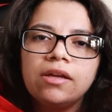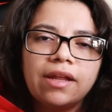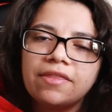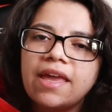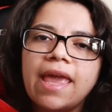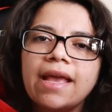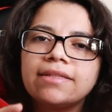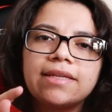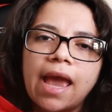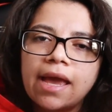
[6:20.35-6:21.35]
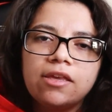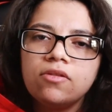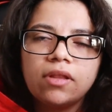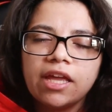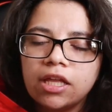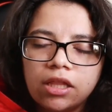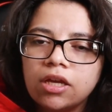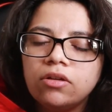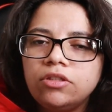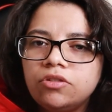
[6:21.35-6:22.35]
Like, they can't tag you, like
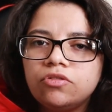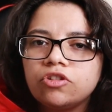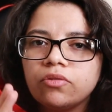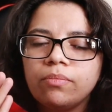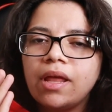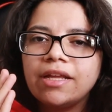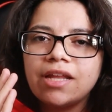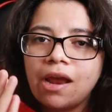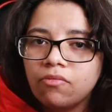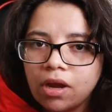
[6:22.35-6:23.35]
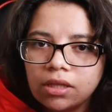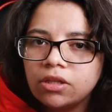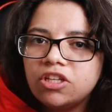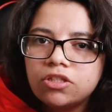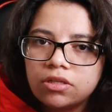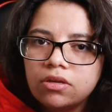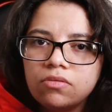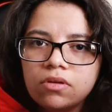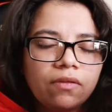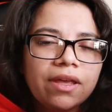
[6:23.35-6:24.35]
click on you to reply directly to
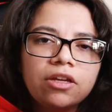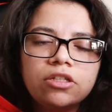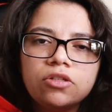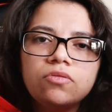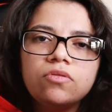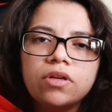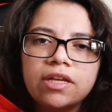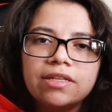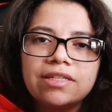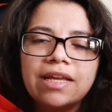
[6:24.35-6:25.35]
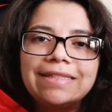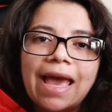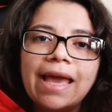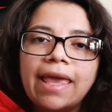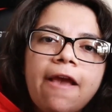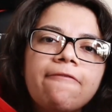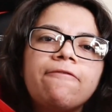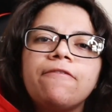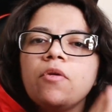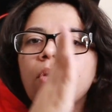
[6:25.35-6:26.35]
you. All they could do is tag
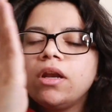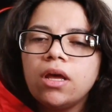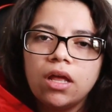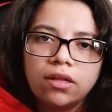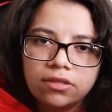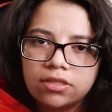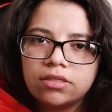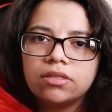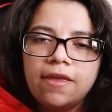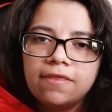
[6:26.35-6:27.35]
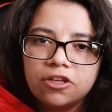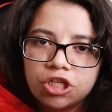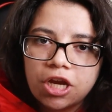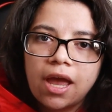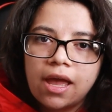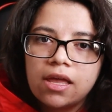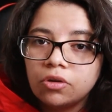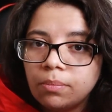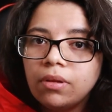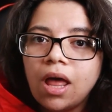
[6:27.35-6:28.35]
everyone else in the chat to
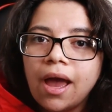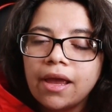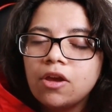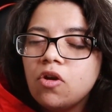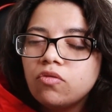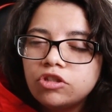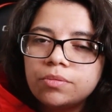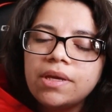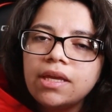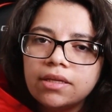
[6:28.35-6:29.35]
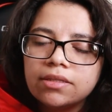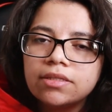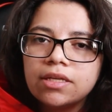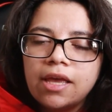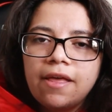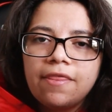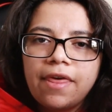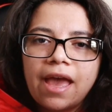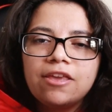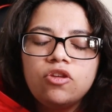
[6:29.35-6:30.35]
reply, which means
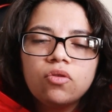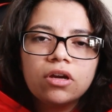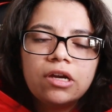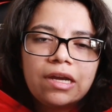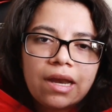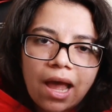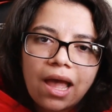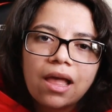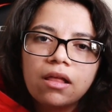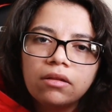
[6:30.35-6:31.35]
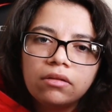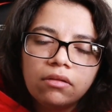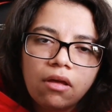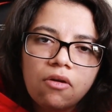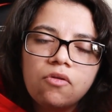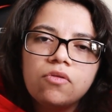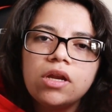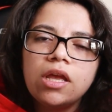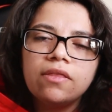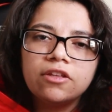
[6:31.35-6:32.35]
that you're not alone
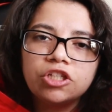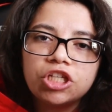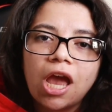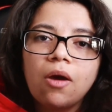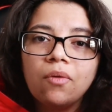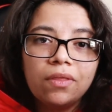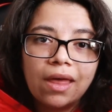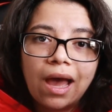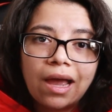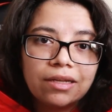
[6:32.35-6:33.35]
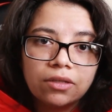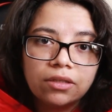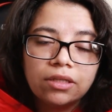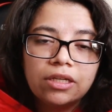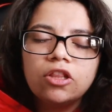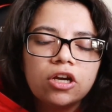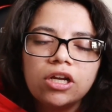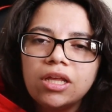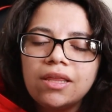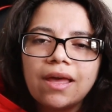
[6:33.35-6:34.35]
in the chat with the idol.
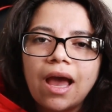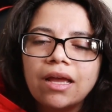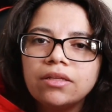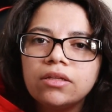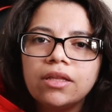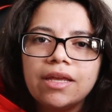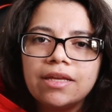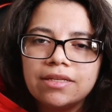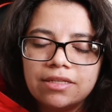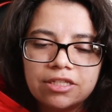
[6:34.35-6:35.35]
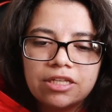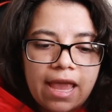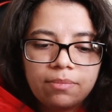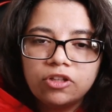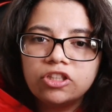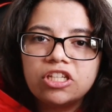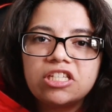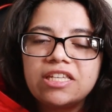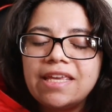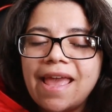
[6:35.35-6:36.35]
Literally, the idol is able to
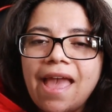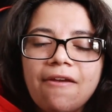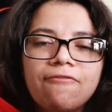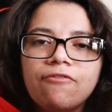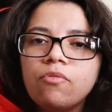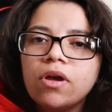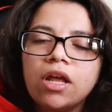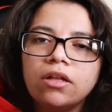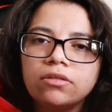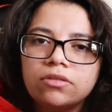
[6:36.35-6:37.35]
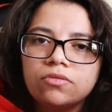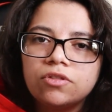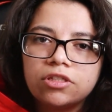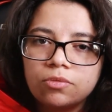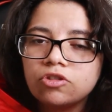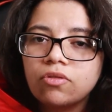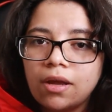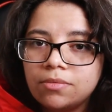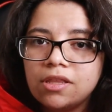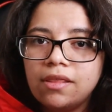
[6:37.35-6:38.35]
see everyone else who's
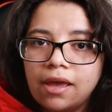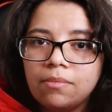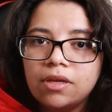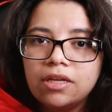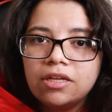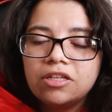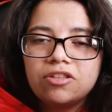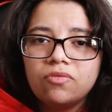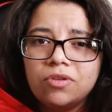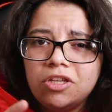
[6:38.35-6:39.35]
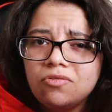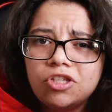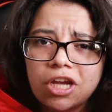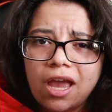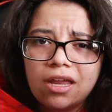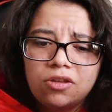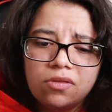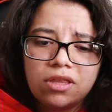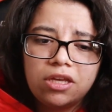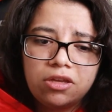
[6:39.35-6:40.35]
subscribed to them. So when you chat and you
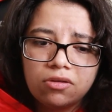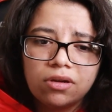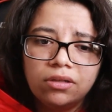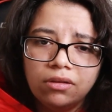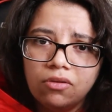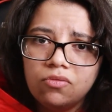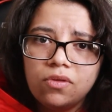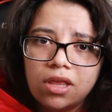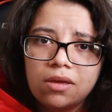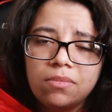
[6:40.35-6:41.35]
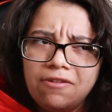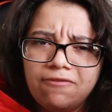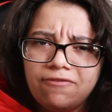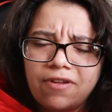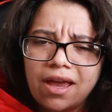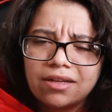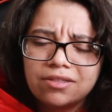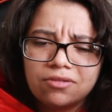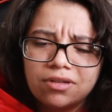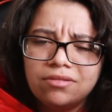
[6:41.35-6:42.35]
think you're alone with them, in fact,
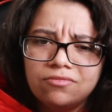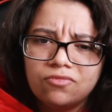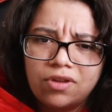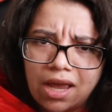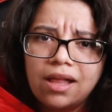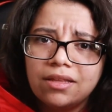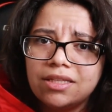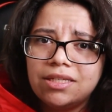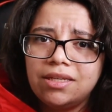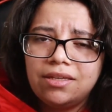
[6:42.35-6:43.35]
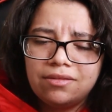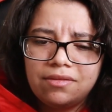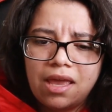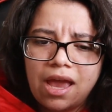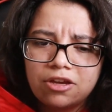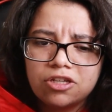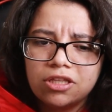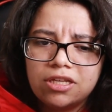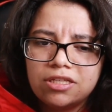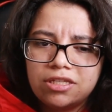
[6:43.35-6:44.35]
or in reality, they
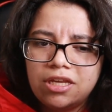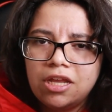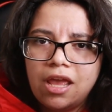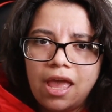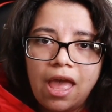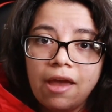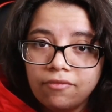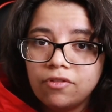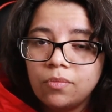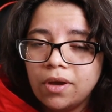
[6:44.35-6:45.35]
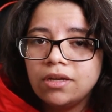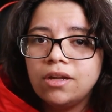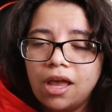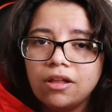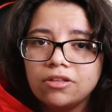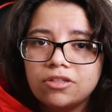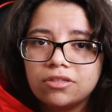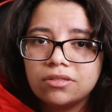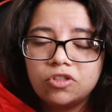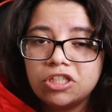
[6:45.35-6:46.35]
actually seeing everyone
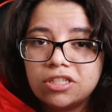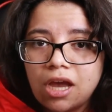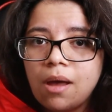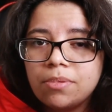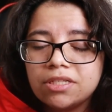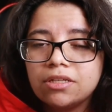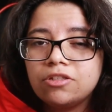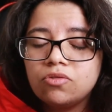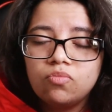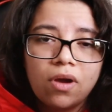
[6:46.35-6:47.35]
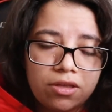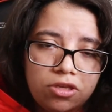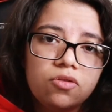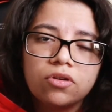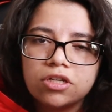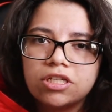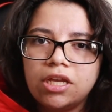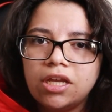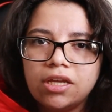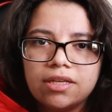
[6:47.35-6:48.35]
else, which is opposite to what you are
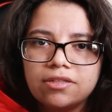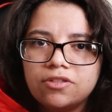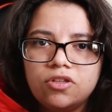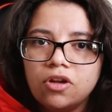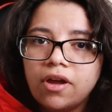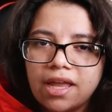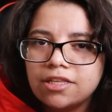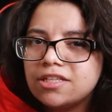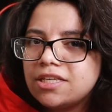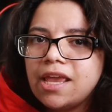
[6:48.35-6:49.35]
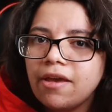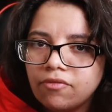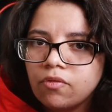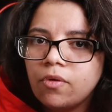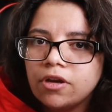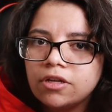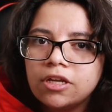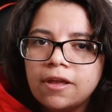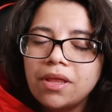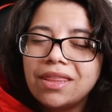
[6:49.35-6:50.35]
seeing, because you don't get to see everyone.
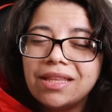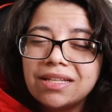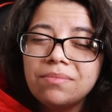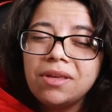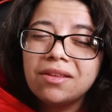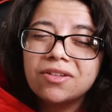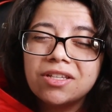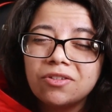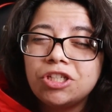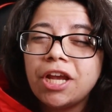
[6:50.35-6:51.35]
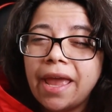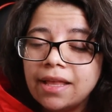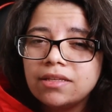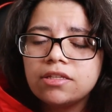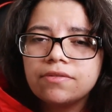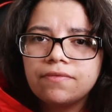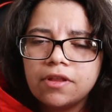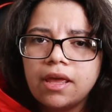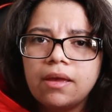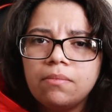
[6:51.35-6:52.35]
But that doesn't mean there's no chance for
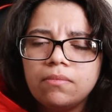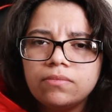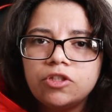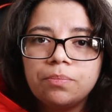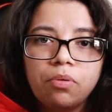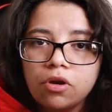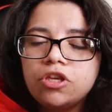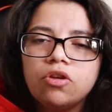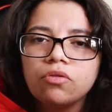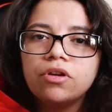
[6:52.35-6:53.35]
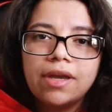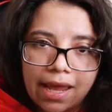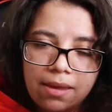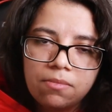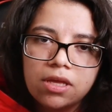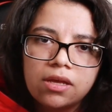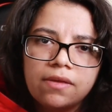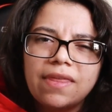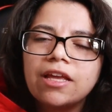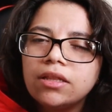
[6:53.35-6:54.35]
them to put your name.
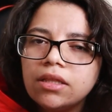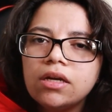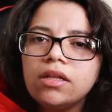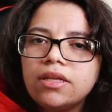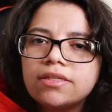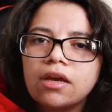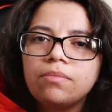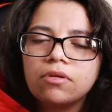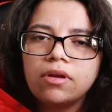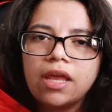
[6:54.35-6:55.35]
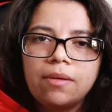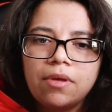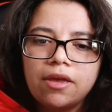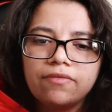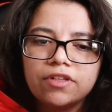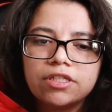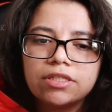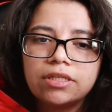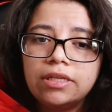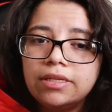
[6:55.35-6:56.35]
They could literally type your name if
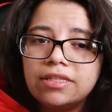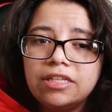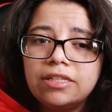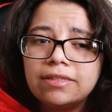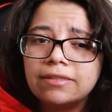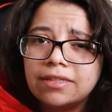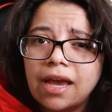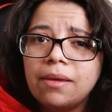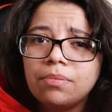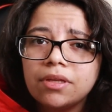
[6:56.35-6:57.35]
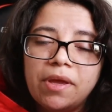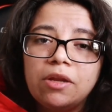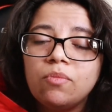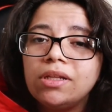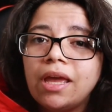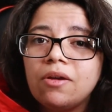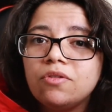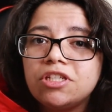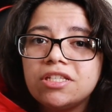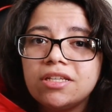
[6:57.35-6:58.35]
it's easy to type, depending what
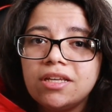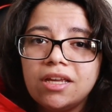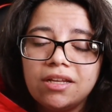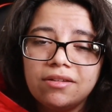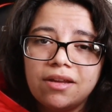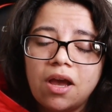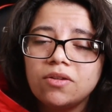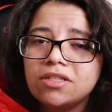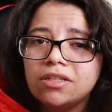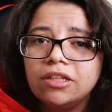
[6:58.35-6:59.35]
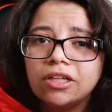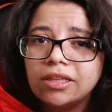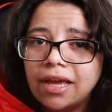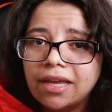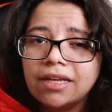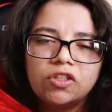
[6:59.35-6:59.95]
language is it and how does it look like.